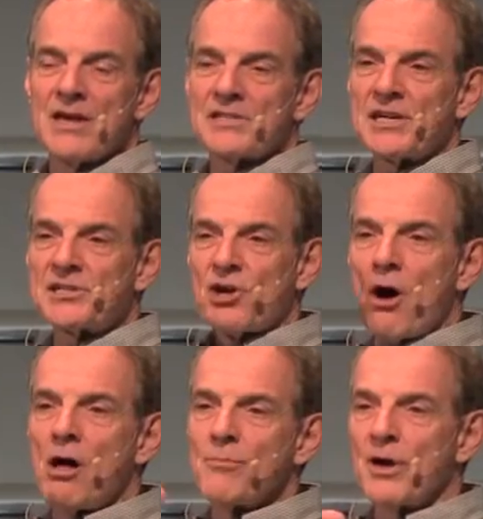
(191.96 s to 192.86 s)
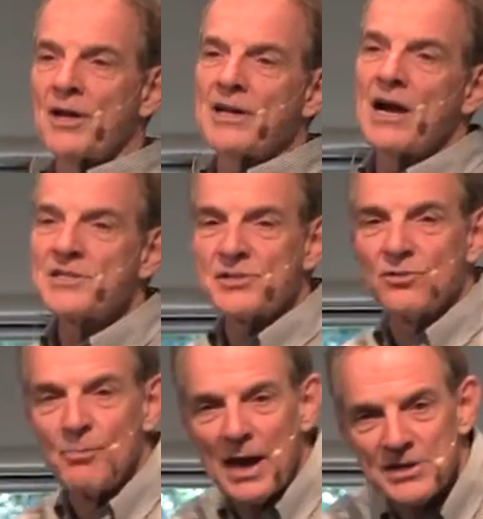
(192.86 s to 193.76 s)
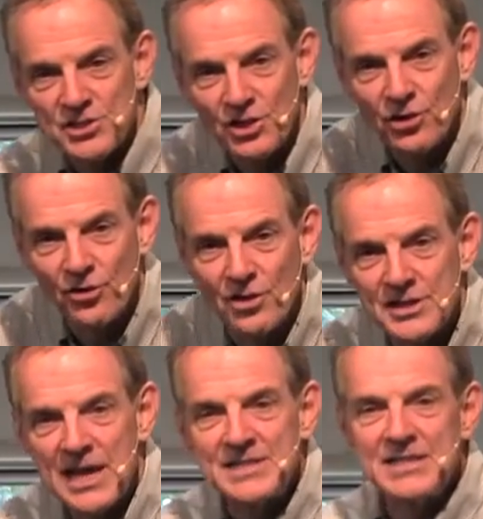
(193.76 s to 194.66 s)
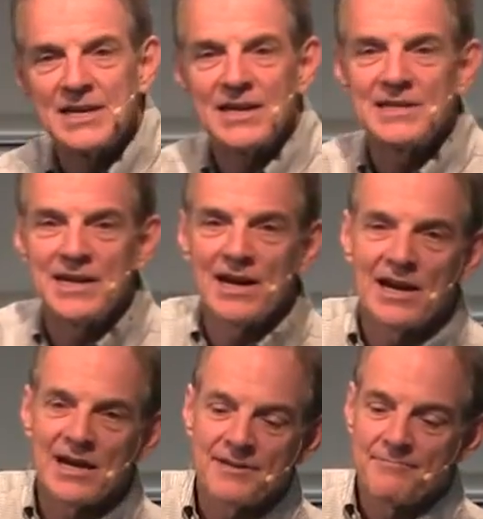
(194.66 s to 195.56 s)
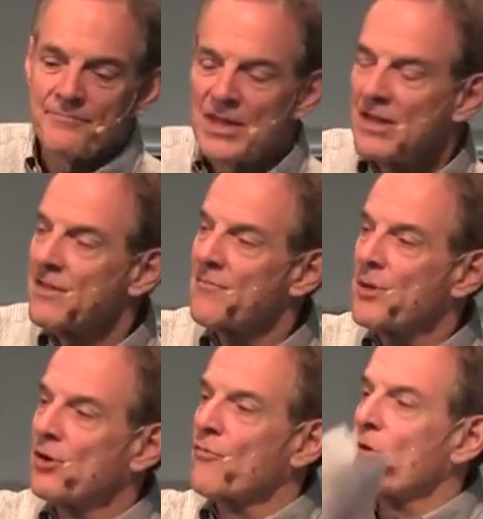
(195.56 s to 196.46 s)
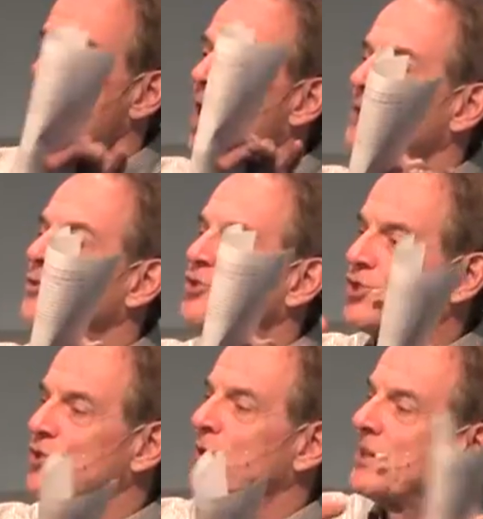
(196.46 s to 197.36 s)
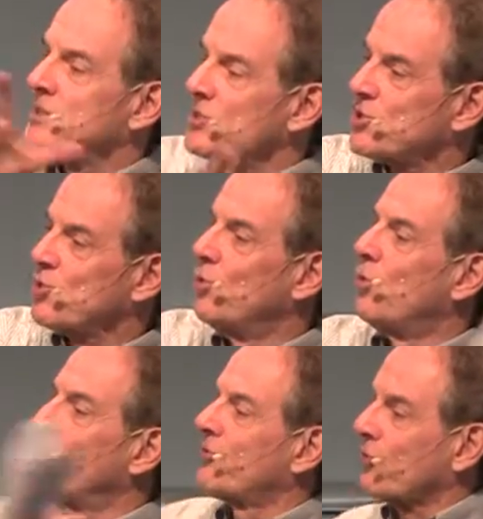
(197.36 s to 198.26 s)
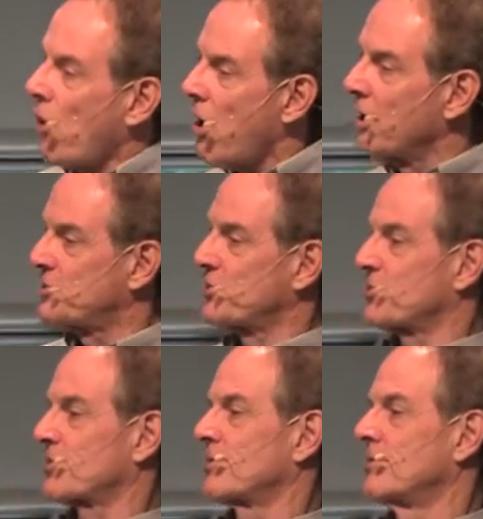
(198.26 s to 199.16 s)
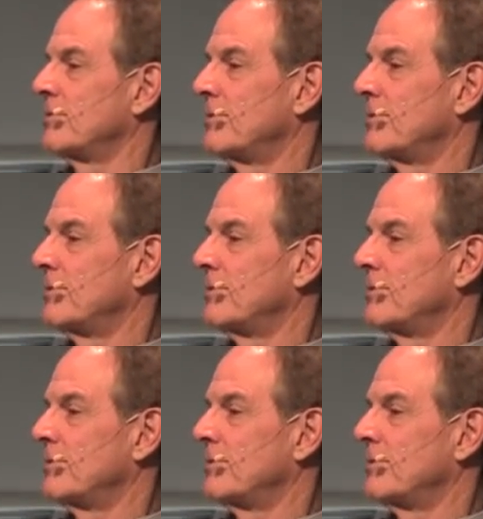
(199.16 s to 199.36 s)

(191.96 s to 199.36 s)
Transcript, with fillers: Since Columbine High School massacre in 1999, there have been over 100 shootings in schools or colleges.